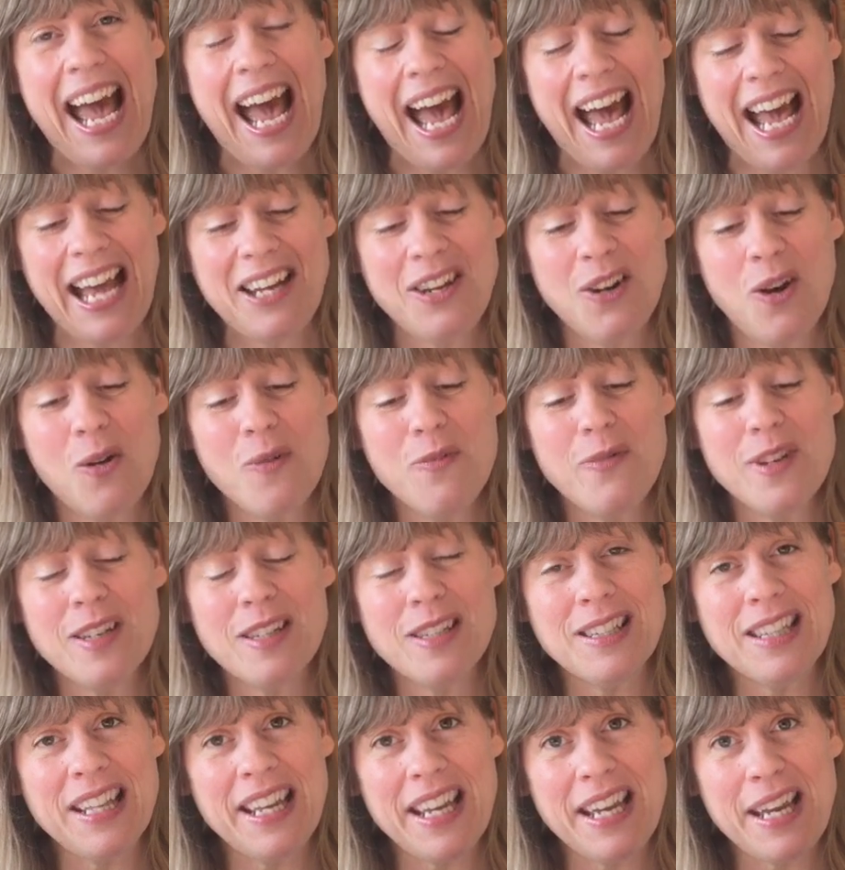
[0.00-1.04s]
And
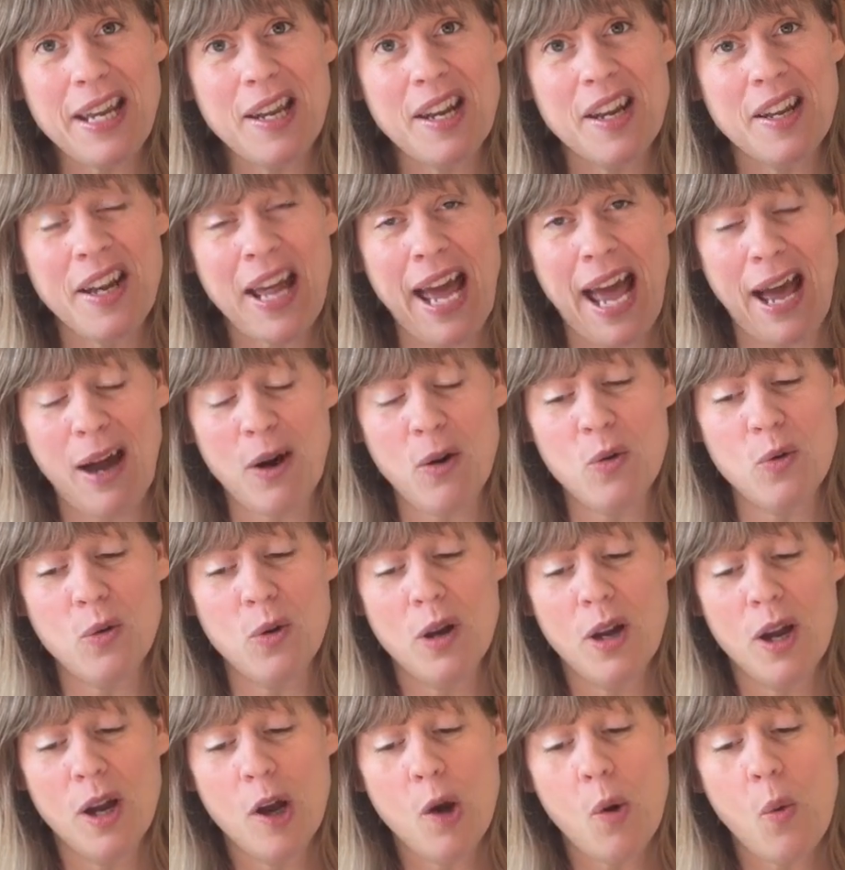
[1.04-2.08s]
obviously now
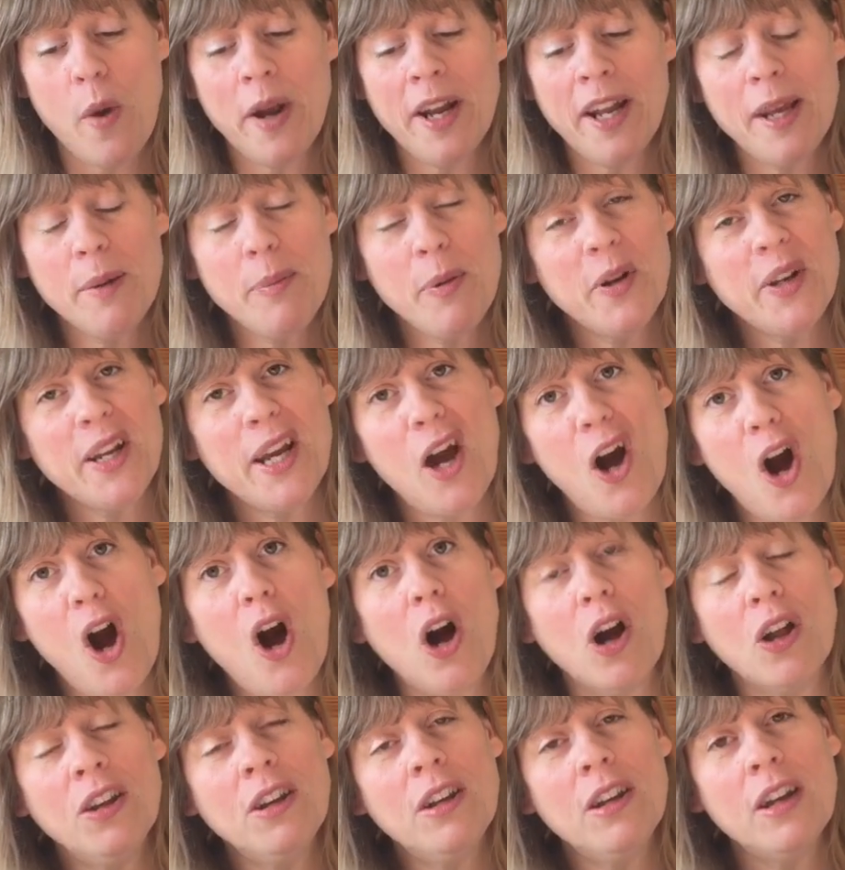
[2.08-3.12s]
when I put it
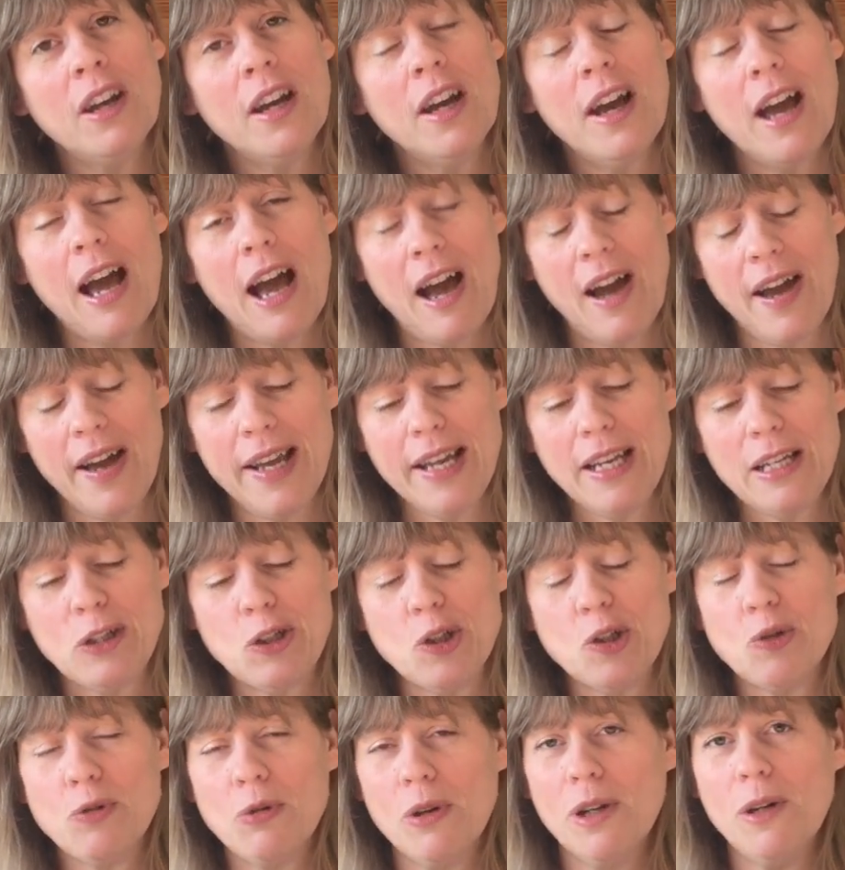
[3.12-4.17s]
on, I
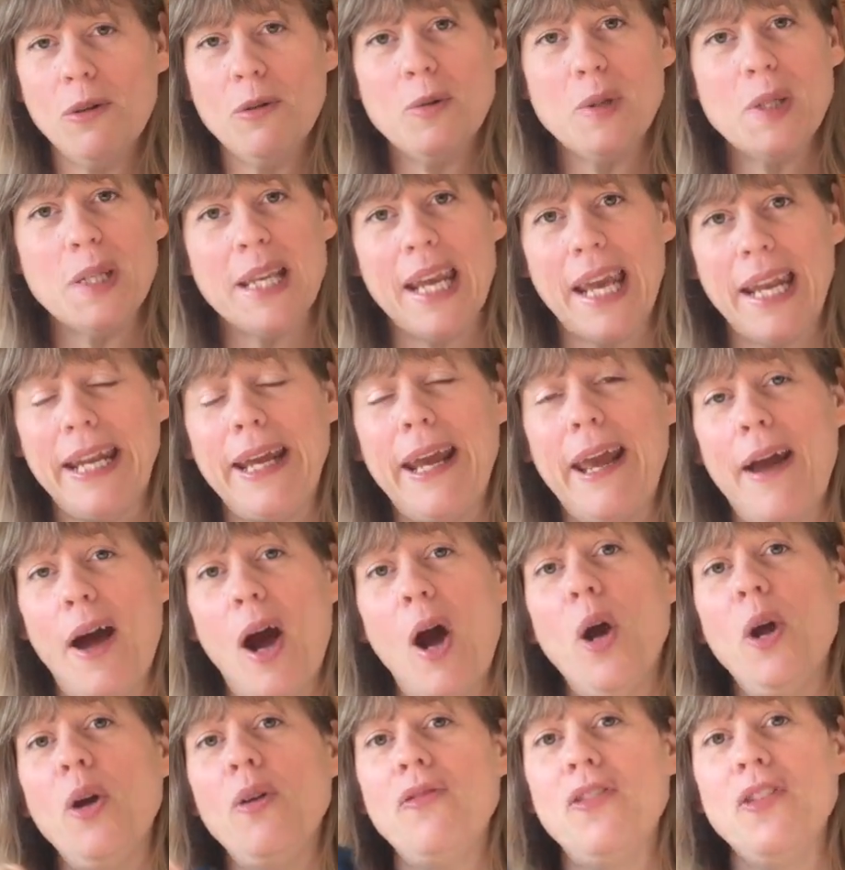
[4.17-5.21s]
struggle to get it
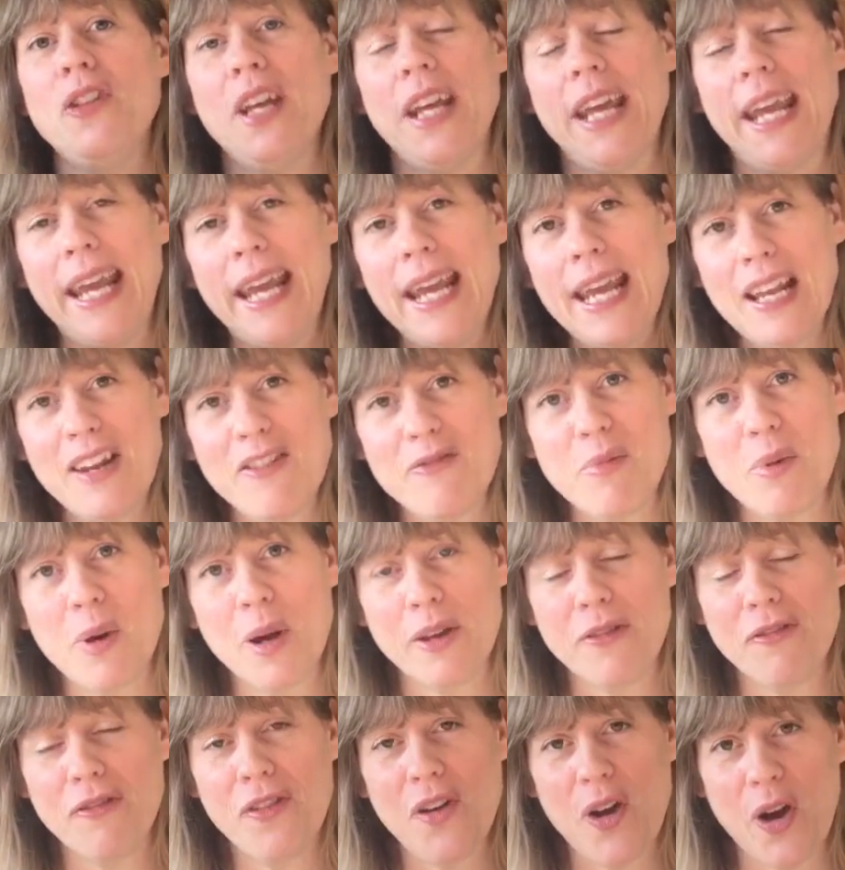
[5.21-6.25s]
over the heel of my
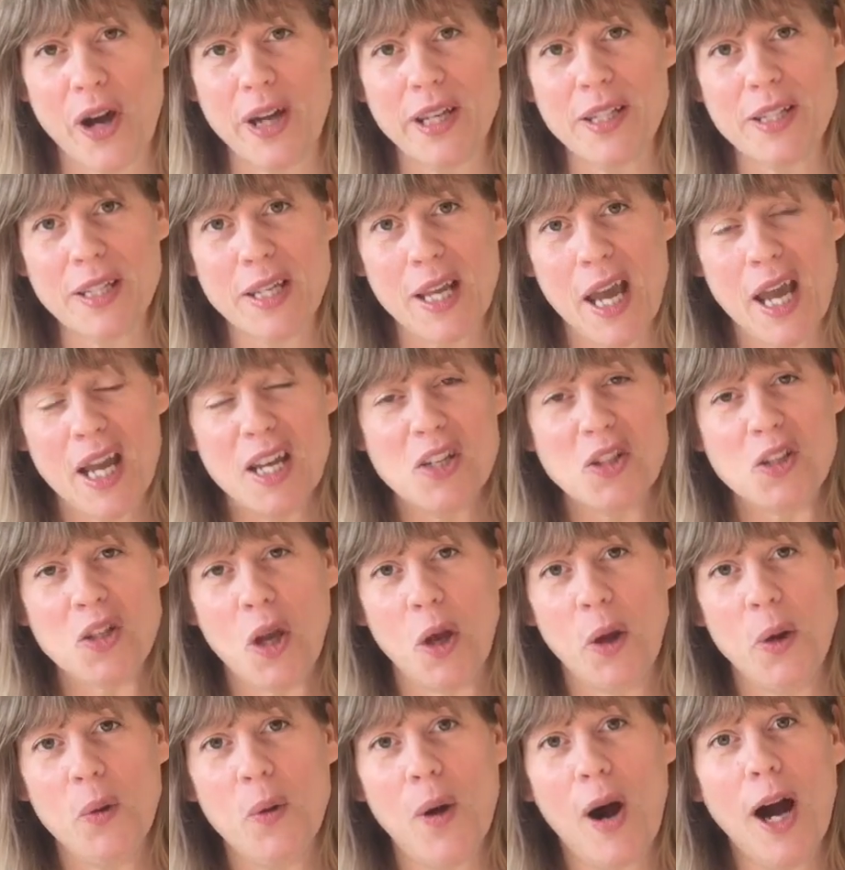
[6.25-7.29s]
foot.
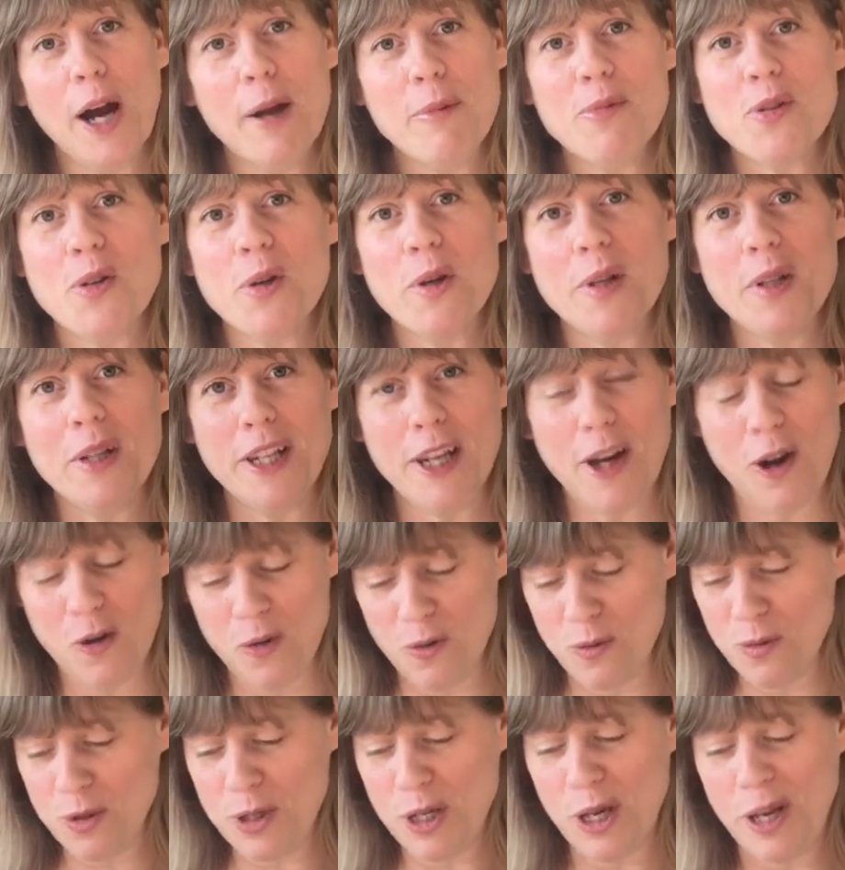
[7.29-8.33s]
So I'm doing the
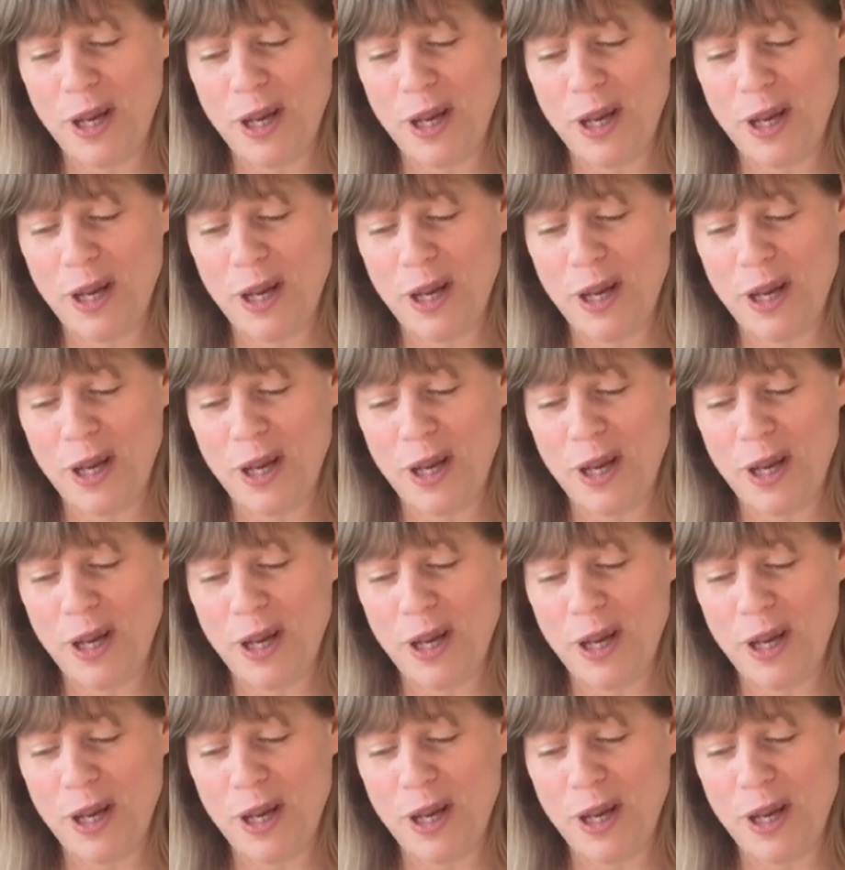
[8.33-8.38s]
old